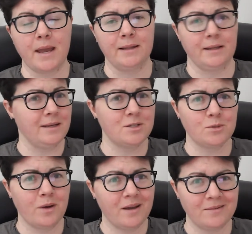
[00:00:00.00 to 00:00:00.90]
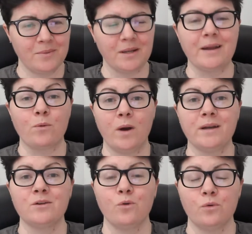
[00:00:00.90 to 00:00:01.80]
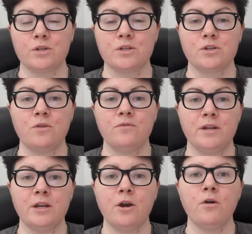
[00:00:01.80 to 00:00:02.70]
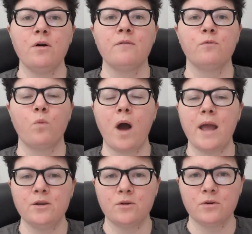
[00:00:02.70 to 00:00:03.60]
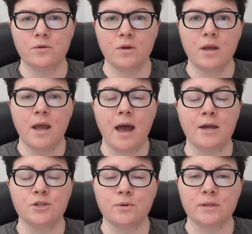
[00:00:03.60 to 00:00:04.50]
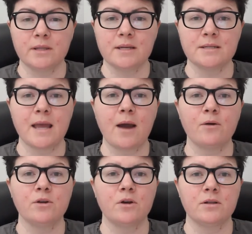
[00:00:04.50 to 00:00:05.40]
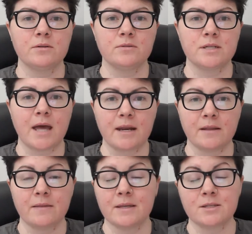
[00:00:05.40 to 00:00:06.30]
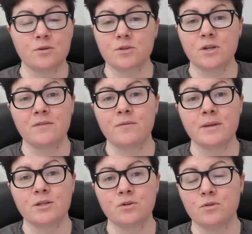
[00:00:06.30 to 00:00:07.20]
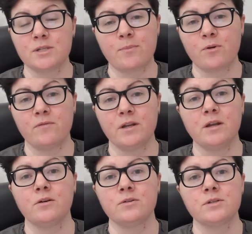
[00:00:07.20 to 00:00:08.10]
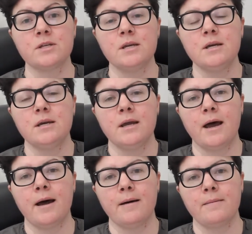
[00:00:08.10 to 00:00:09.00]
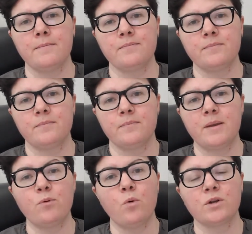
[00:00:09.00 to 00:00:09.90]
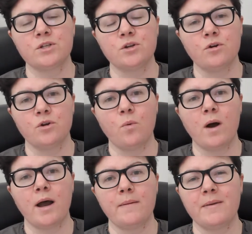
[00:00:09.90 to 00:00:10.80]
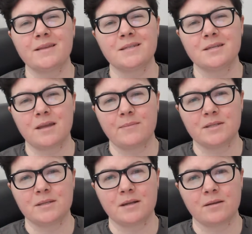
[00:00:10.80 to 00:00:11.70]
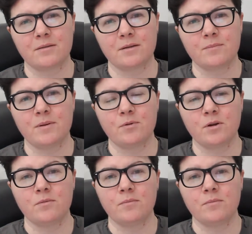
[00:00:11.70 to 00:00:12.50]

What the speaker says: least one cornerstone video of why you are doing this, how you got started in this. Those could even be 2 separate videos. People want to know your why. That's the Simon Sinek thing. People don't